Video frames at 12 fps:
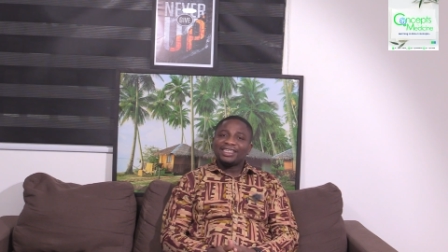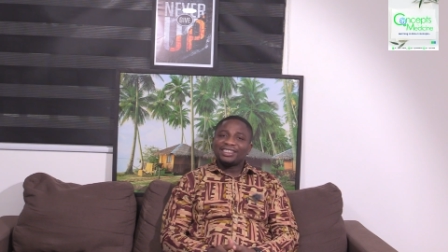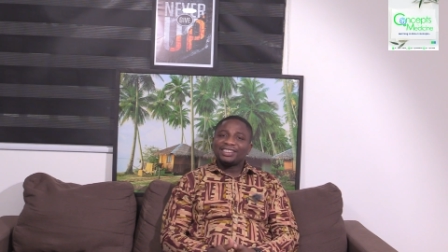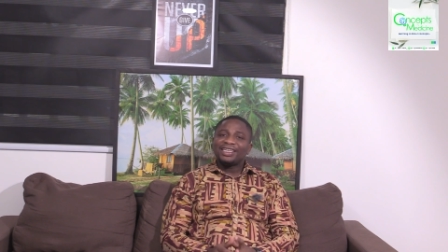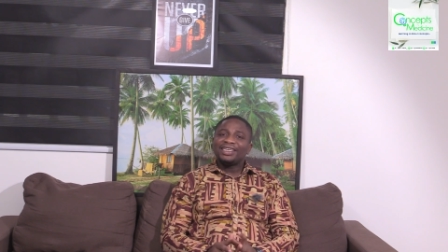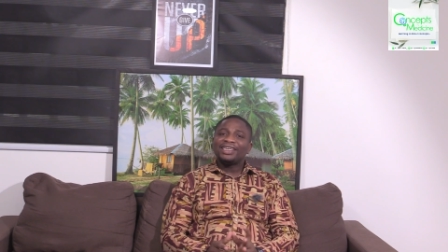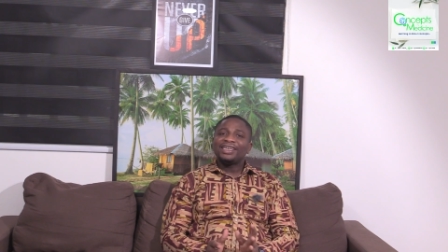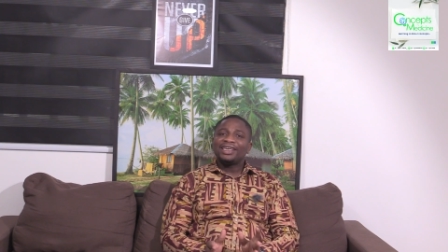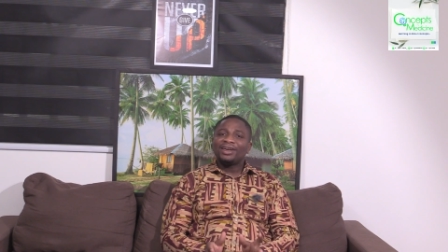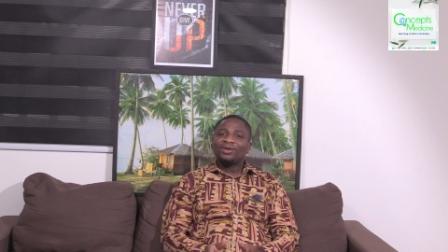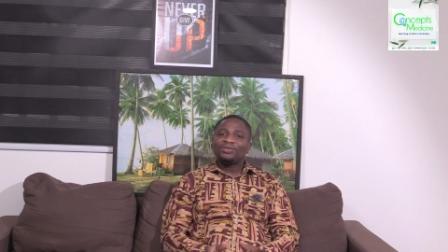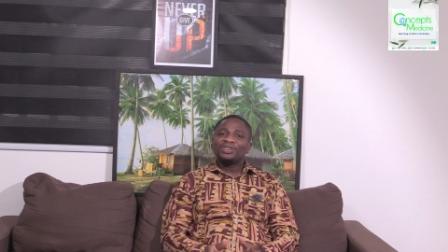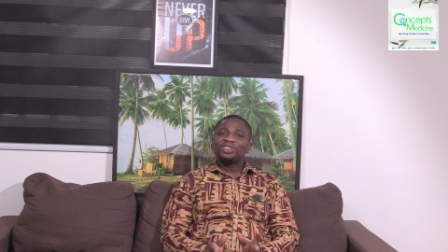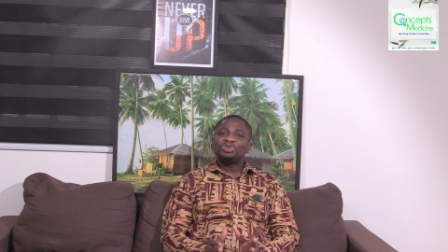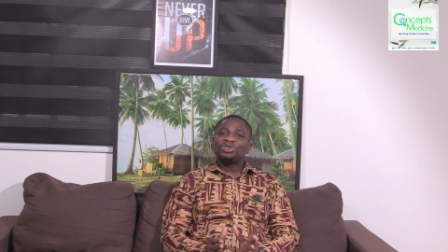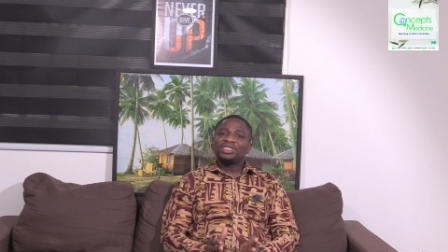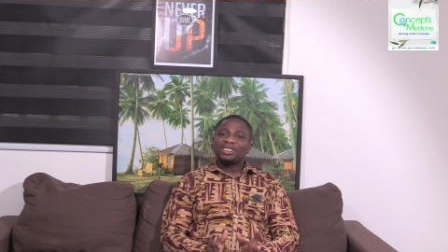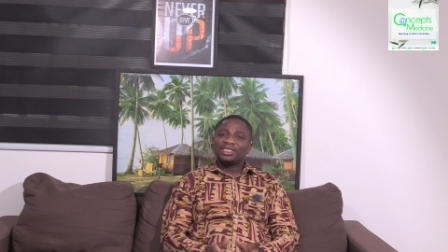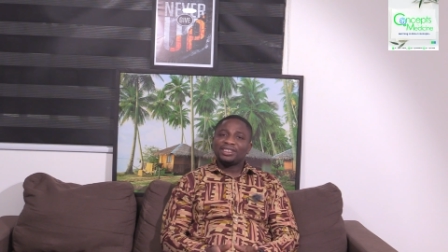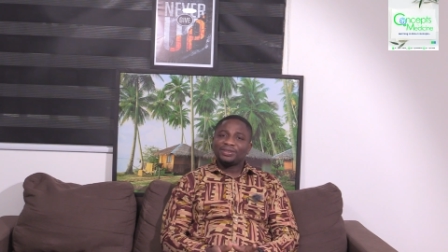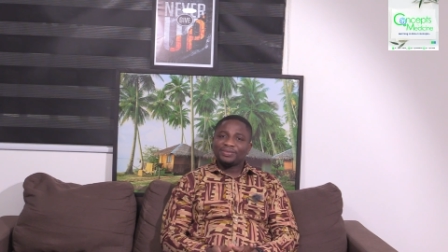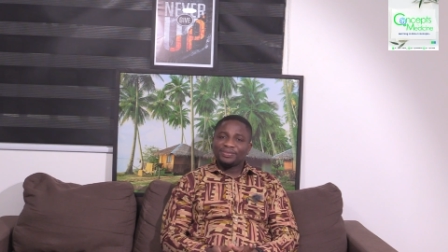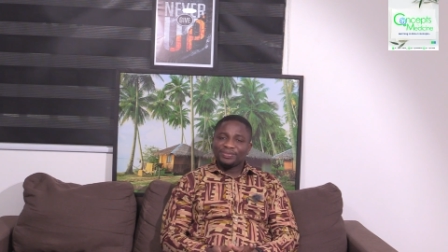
is taken care of, is treated.